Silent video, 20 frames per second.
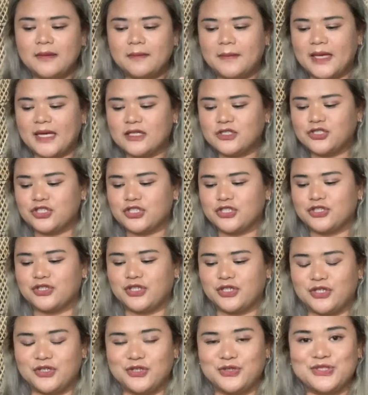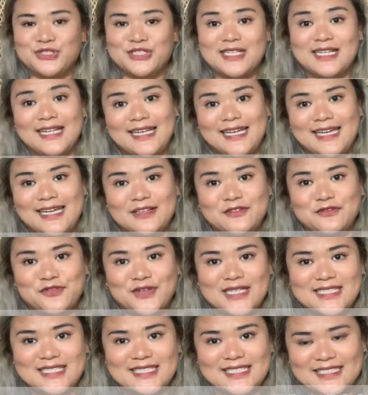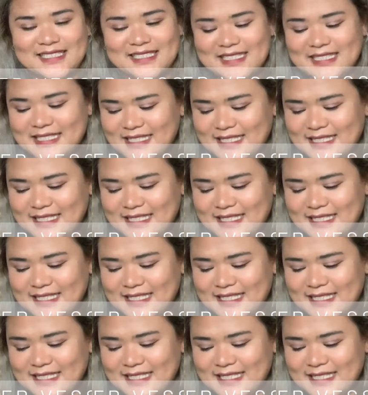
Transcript: Make sure to use clean vessels.